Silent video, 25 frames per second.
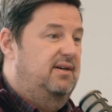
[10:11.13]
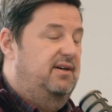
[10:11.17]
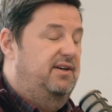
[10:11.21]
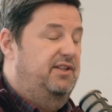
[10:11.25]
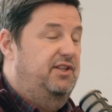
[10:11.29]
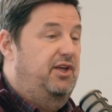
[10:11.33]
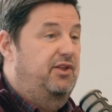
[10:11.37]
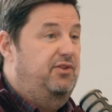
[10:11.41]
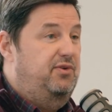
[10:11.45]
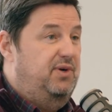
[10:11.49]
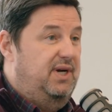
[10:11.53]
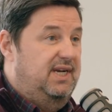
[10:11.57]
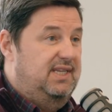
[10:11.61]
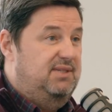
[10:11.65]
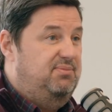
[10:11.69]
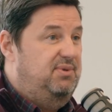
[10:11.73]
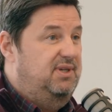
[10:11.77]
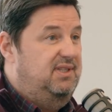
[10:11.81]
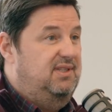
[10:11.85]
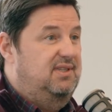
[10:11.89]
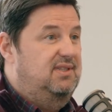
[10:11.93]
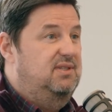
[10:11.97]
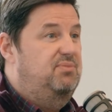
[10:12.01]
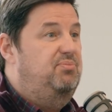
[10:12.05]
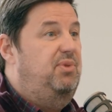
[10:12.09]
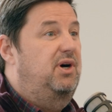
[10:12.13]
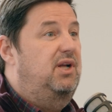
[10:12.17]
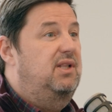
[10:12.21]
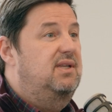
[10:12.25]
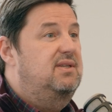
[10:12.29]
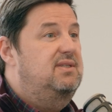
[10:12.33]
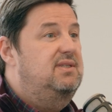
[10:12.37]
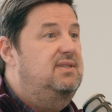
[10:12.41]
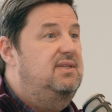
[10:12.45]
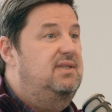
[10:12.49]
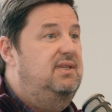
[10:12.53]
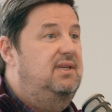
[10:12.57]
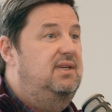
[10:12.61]
Another aspect is
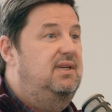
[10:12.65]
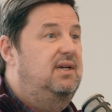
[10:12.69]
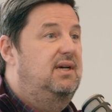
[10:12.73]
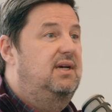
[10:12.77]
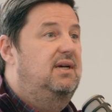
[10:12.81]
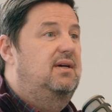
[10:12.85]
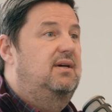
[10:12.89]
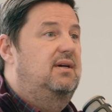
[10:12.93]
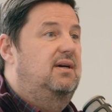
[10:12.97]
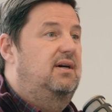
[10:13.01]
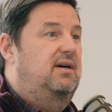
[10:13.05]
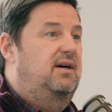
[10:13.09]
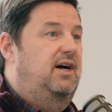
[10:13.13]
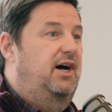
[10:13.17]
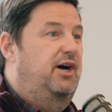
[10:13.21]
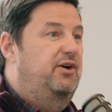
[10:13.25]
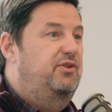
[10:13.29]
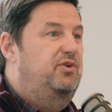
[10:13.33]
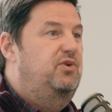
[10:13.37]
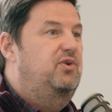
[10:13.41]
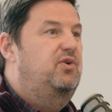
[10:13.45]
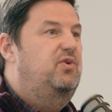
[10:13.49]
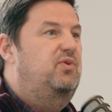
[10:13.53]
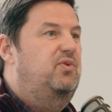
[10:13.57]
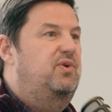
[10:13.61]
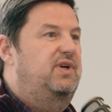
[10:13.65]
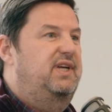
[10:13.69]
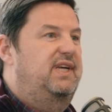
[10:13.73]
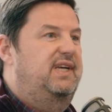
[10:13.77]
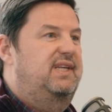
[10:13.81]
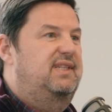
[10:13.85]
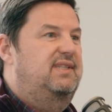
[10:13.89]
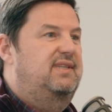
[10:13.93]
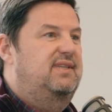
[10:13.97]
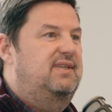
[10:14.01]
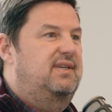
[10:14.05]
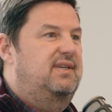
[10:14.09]
policy. How do you create